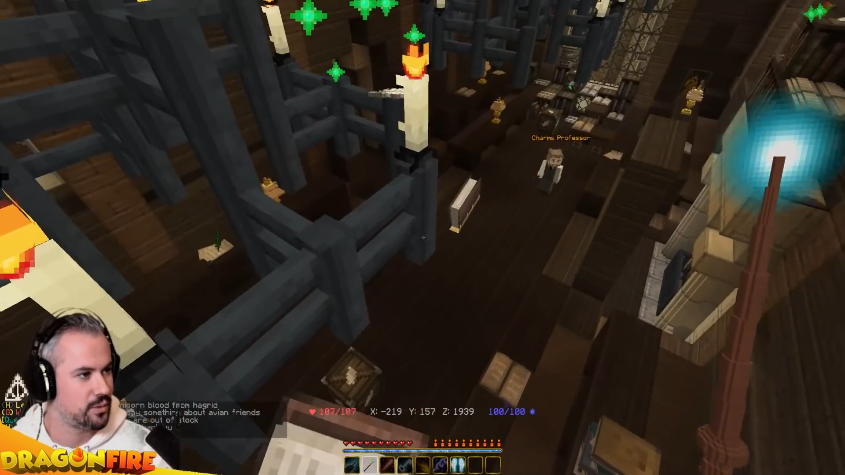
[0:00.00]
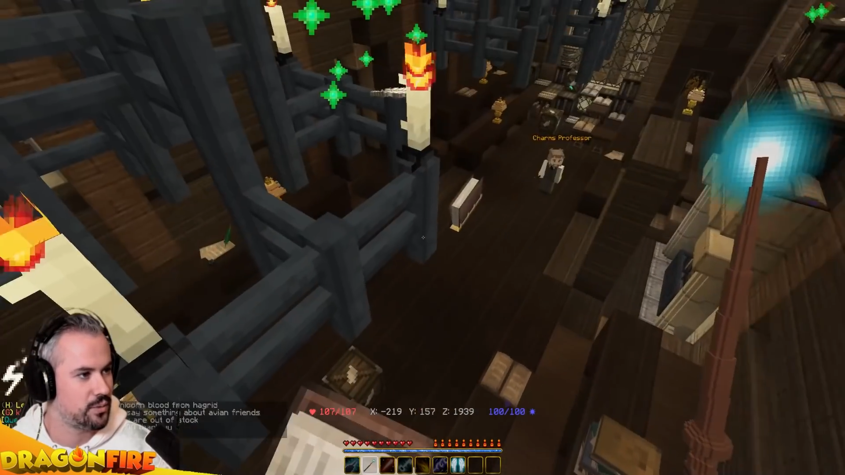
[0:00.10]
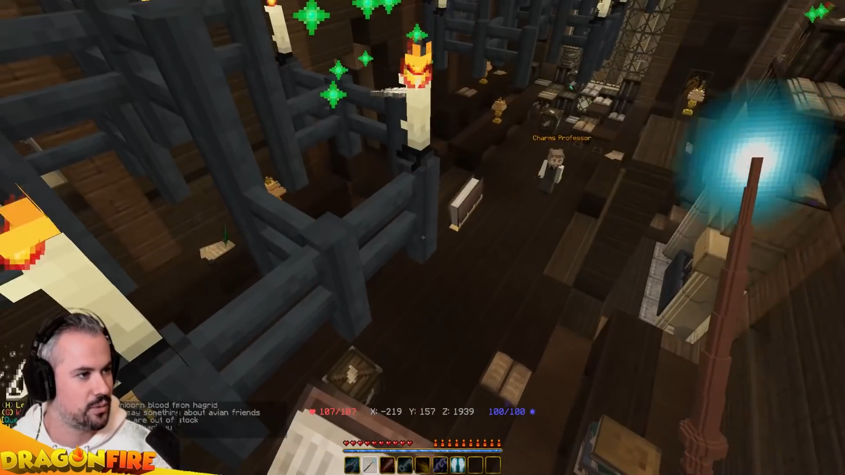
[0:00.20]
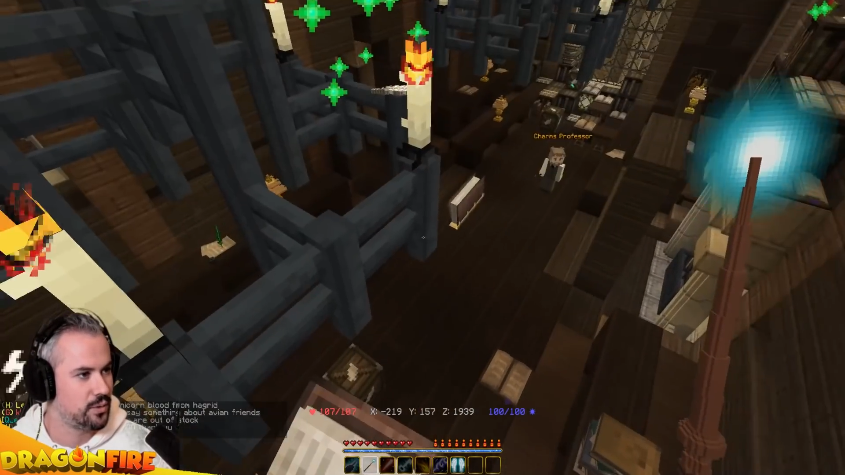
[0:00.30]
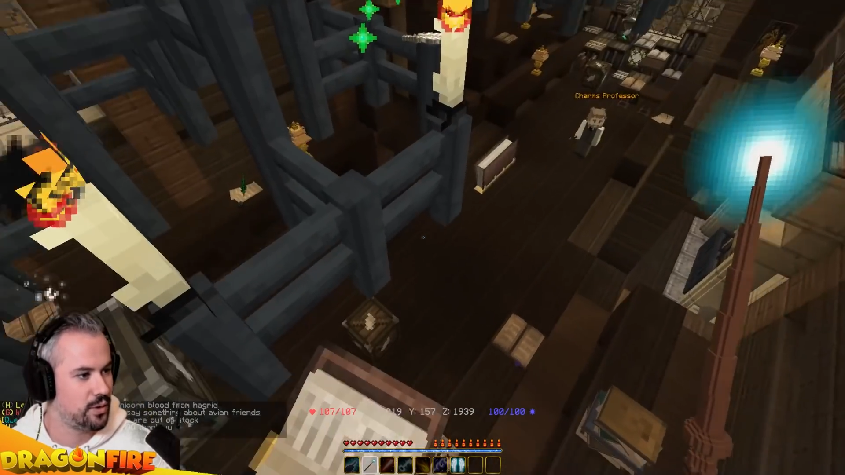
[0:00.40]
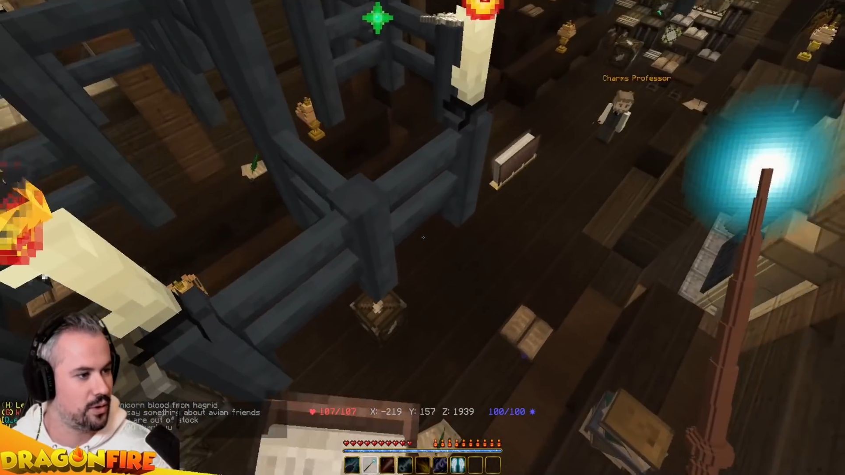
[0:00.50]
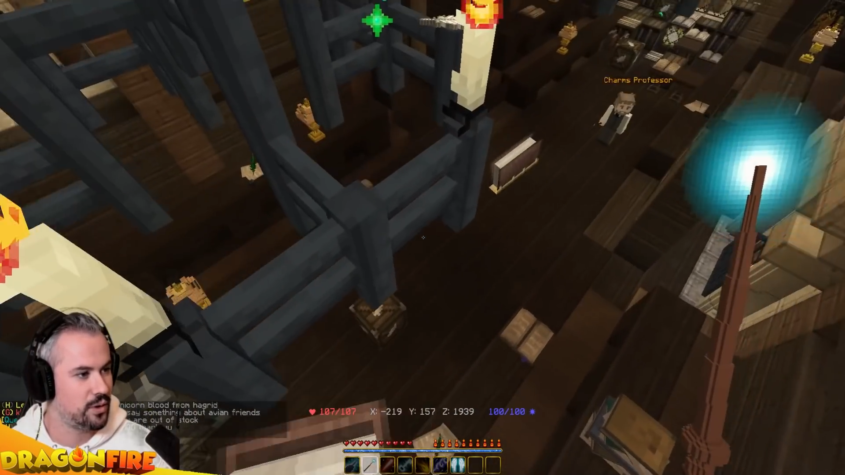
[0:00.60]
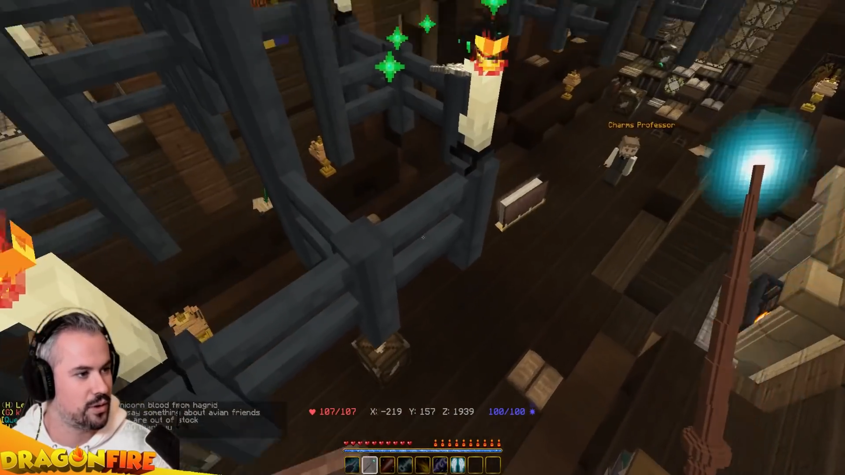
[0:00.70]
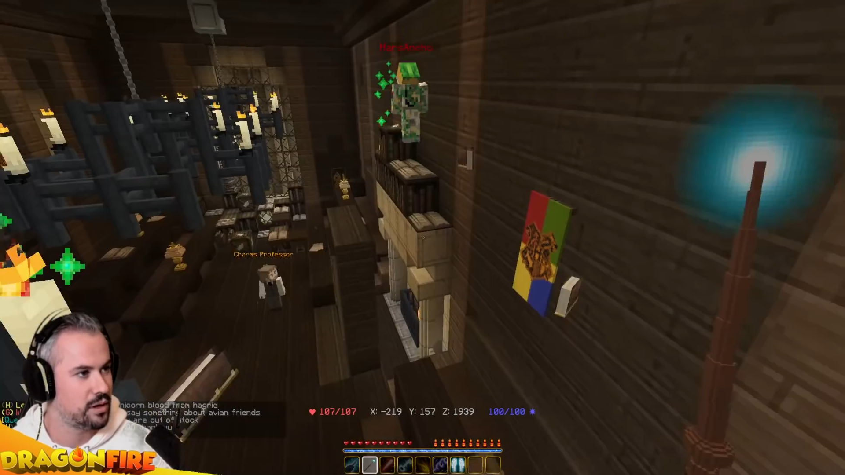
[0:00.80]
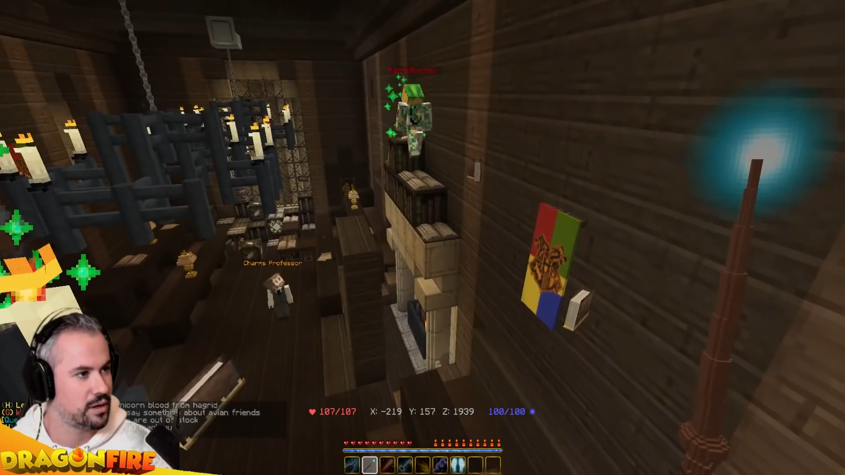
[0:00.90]

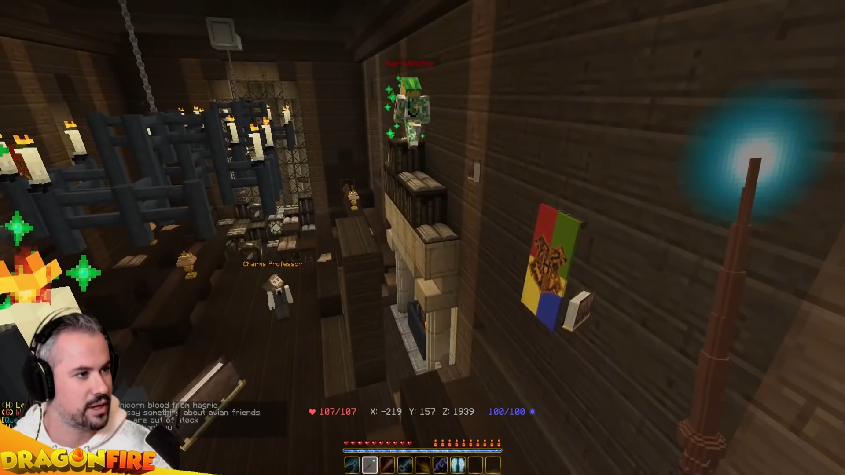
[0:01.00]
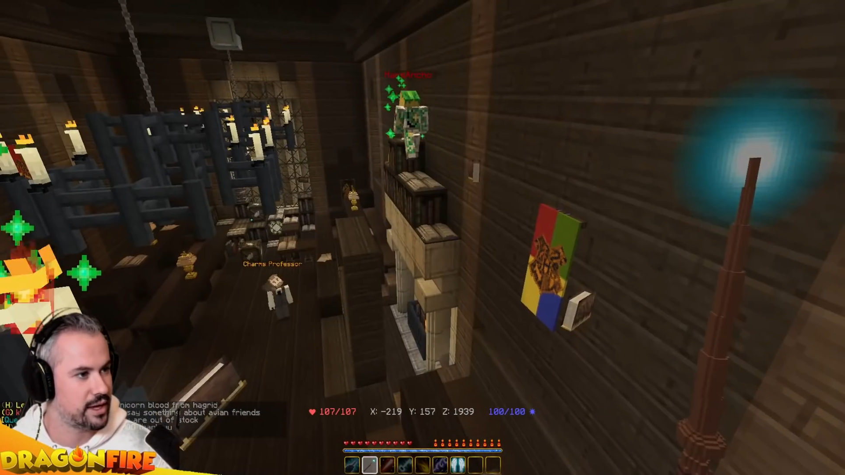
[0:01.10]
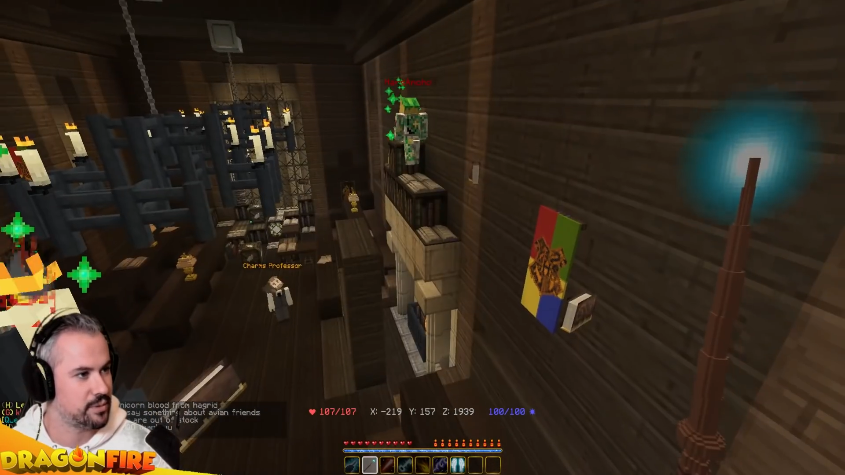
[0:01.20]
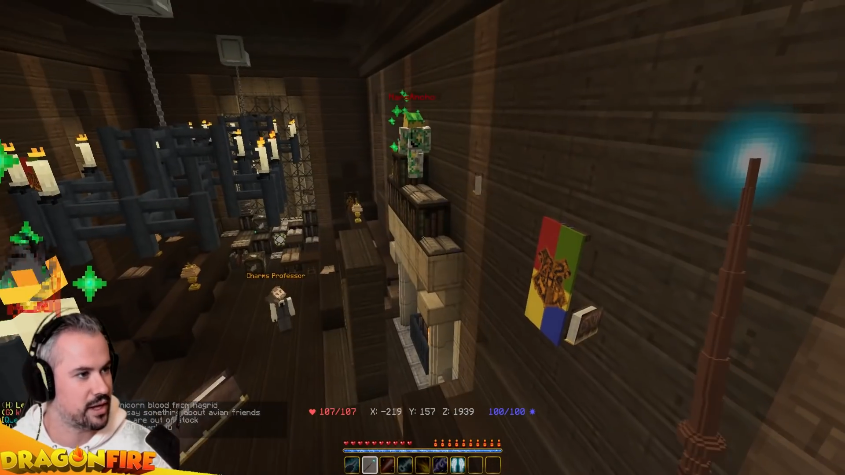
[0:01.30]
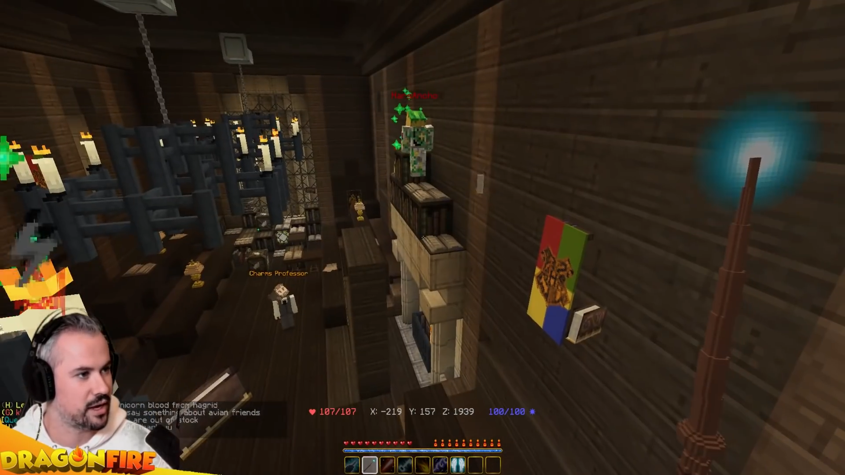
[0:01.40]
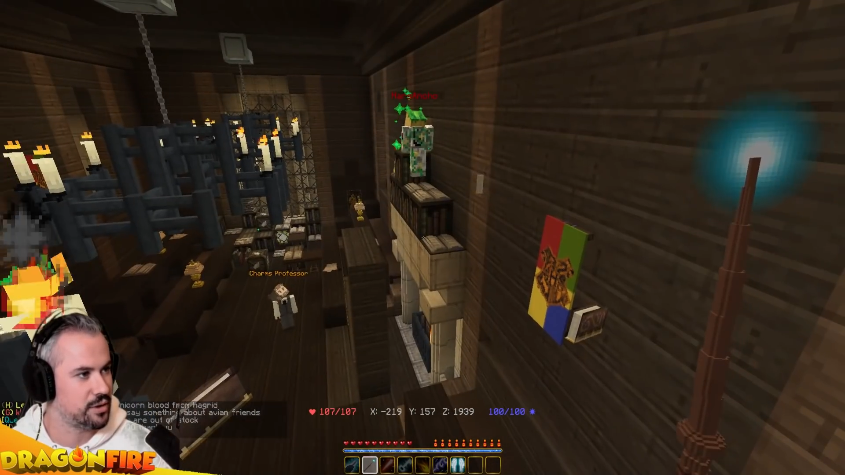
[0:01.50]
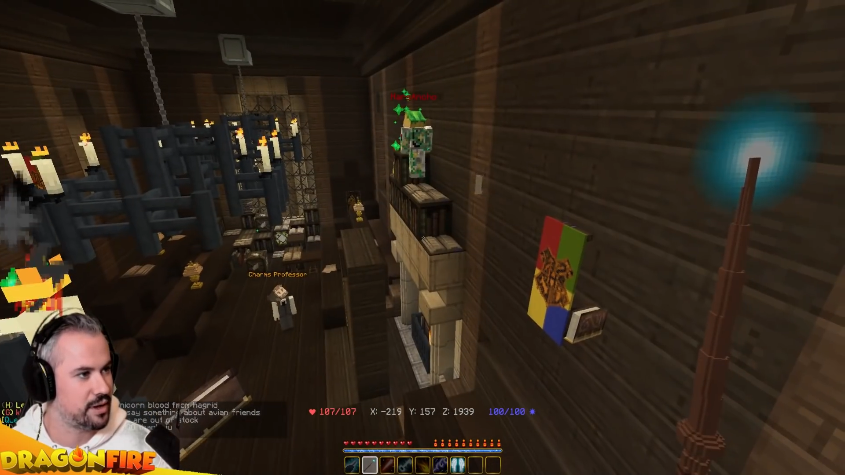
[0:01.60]
Whoa. Okay, will I go